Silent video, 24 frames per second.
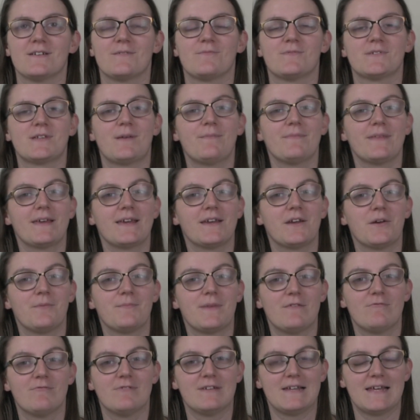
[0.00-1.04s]
Something can
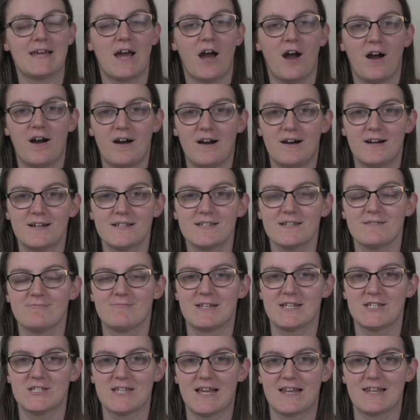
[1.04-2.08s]
be really hard and
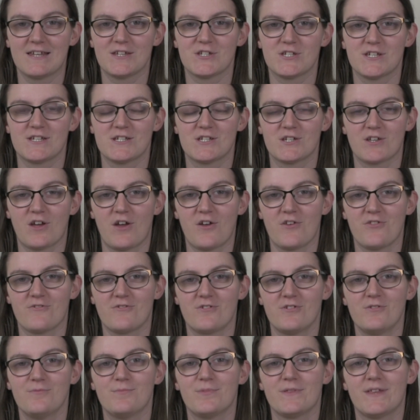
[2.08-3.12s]
really challenging to go
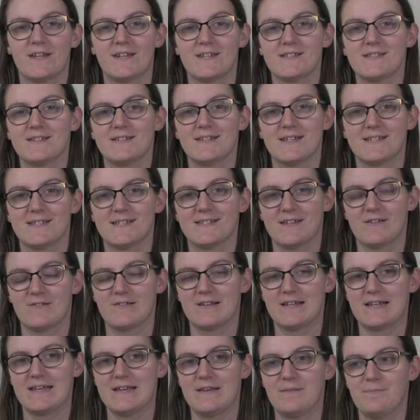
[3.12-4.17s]
through, but that doesn't
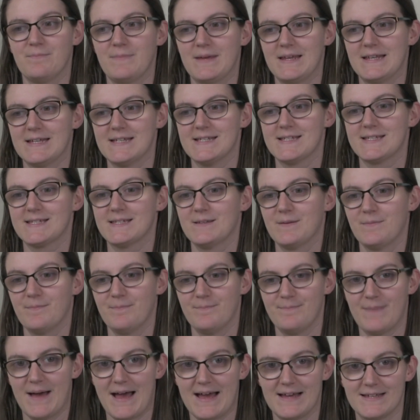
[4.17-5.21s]
necessarily mean it's
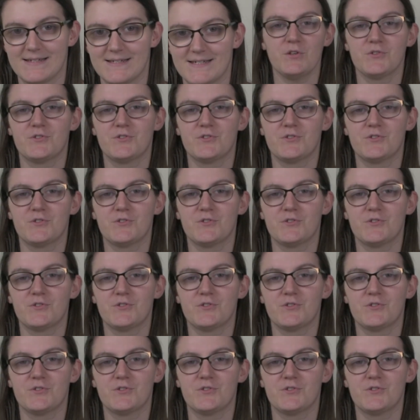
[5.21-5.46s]
bad.